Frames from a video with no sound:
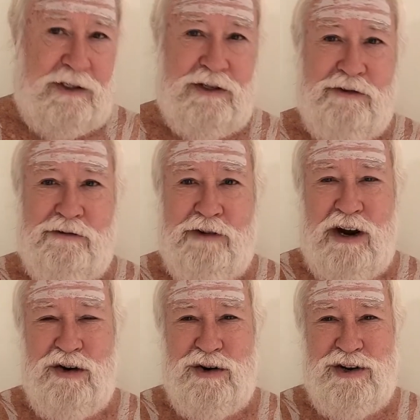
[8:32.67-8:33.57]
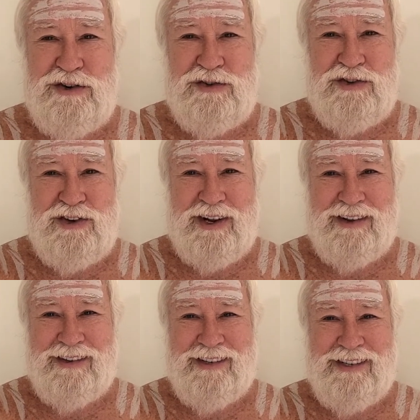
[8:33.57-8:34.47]
is a very interesting
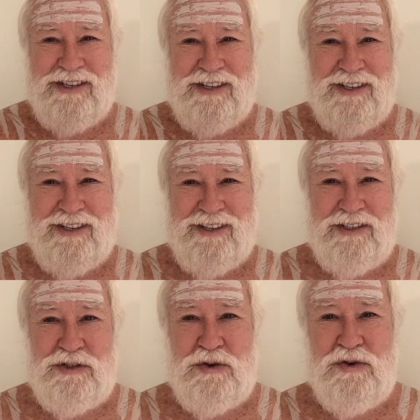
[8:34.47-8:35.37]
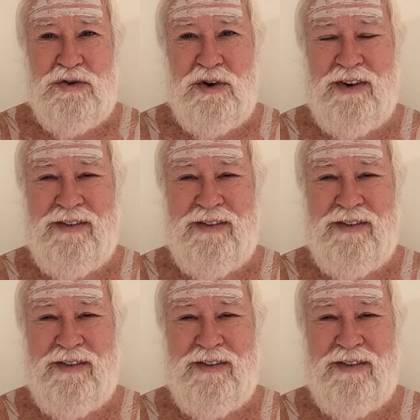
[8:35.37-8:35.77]
sutra.